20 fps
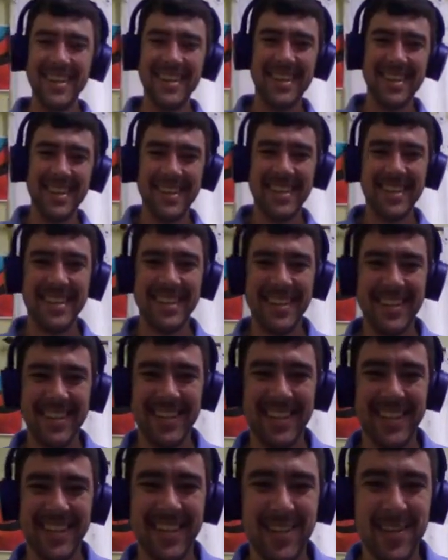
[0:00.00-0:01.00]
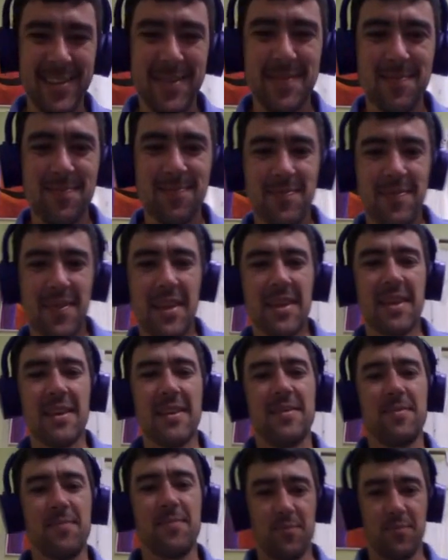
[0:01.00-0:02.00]
So that's why
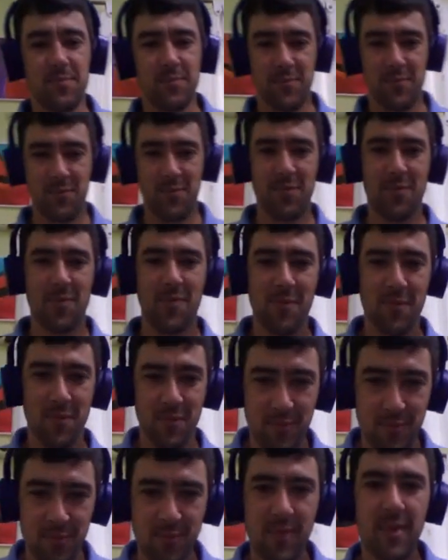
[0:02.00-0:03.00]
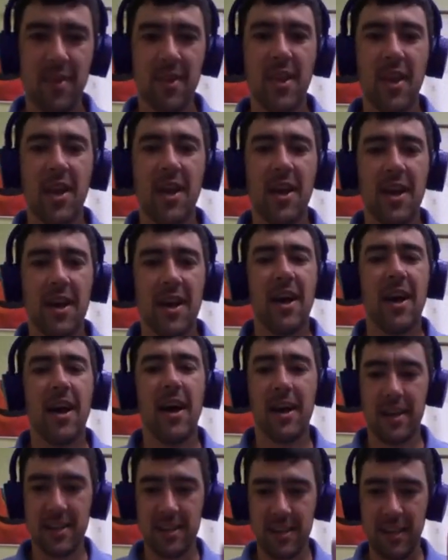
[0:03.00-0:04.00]
you moved to Thailand, I see. And
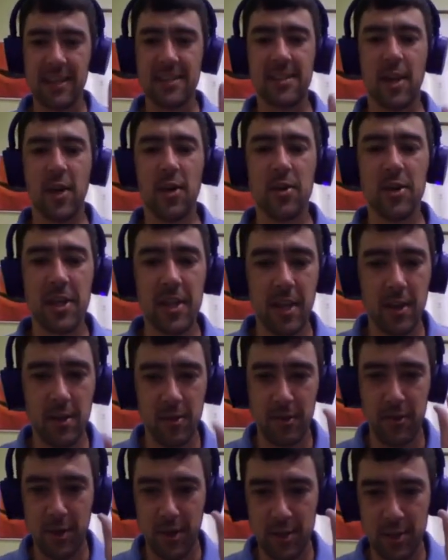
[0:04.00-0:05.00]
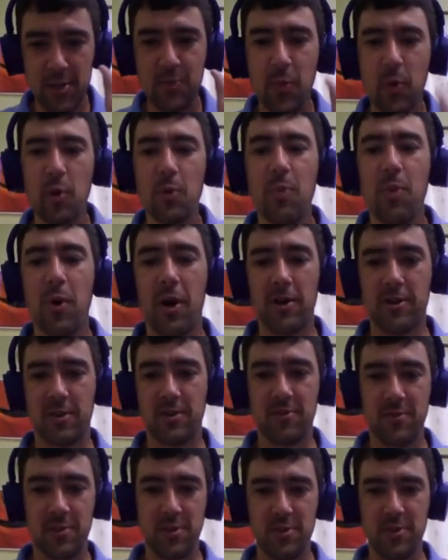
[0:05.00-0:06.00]
is it It's only a small part
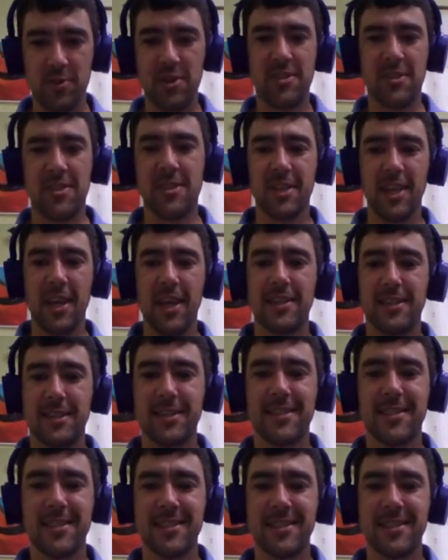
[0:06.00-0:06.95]
of the reason, yes.